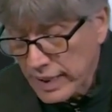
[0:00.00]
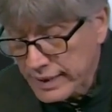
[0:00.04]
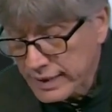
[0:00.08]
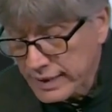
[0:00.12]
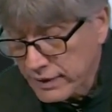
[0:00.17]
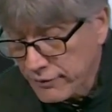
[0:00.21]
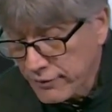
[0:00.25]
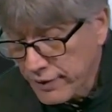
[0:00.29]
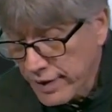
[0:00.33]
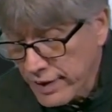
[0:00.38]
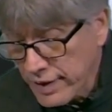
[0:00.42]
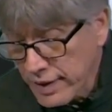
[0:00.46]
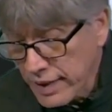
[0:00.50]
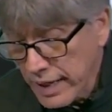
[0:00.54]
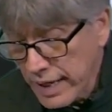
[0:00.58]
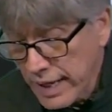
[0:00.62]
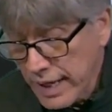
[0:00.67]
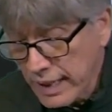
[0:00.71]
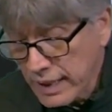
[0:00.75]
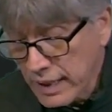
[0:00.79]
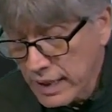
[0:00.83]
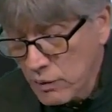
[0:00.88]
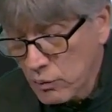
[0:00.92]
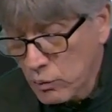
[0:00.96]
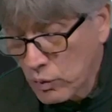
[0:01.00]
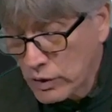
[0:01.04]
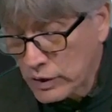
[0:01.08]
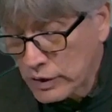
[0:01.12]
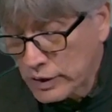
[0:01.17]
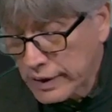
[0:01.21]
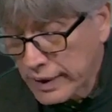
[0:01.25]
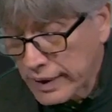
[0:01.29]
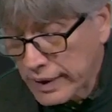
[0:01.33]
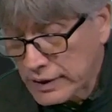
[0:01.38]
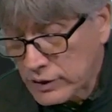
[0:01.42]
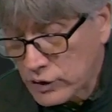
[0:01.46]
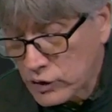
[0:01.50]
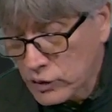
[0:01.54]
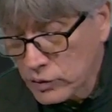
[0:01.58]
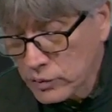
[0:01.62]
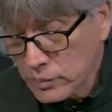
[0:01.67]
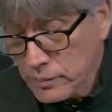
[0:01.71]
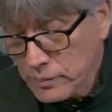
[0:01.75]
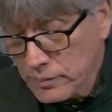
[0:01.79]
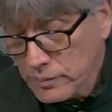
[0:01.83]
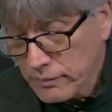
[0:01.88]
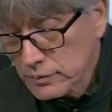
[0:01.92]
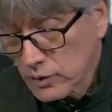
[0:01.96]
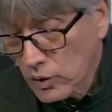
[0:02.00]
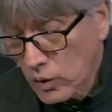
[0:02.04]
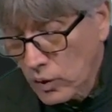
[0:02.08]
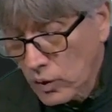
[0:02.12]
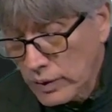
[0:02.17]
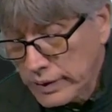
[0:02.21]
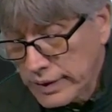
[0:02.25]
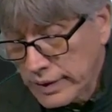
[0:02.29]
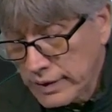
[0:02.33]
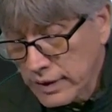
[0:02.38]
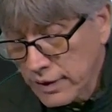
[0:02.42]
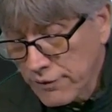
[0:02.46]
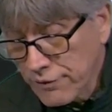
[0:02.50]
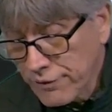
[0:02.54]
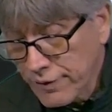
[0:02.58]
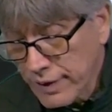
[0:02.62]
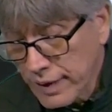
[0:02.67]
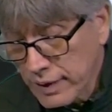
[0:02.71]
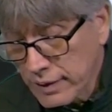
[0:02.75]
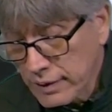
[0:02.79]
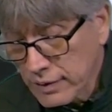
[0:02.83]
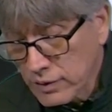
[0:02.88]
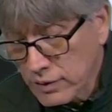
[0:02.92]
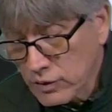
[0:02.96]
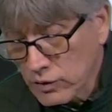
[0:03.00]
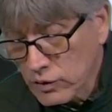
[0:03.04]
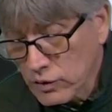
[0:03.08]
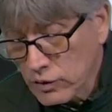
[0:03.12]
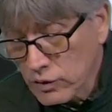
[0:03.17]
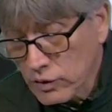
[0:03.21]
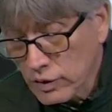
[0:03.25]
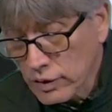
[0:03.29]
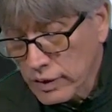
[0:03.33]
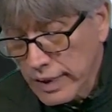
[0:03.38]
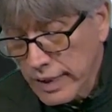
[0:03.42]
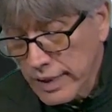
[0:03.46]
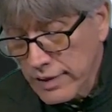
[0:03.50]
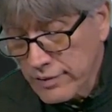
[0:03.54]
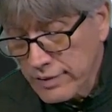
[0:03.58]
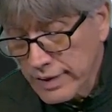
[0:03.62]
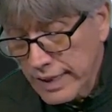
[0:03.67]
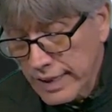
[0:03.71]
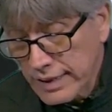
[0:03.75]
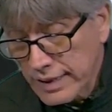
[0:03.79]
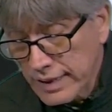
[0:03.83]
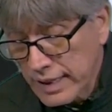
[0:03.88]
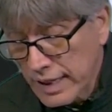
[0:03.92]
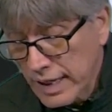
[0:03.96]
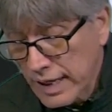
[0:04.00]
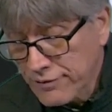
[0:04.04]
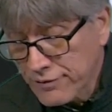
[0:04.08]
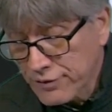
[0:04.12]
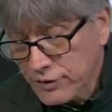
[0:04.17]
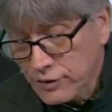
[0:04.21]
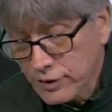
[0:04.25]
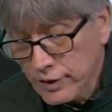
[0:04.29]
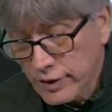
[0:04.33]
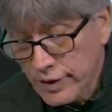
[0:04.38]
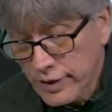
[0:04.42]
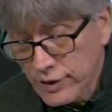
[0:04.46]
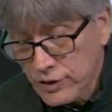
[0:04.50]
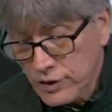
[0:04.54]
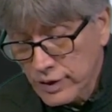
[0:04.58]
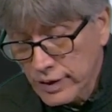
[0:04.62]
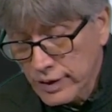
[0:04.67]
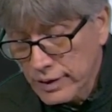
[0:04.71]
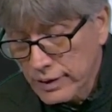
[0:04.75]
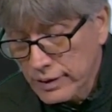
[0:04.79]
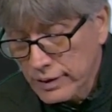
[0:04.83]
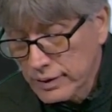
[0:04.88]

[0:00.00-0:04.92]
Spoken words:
At the very end, it will tell you all the different things that it has searched.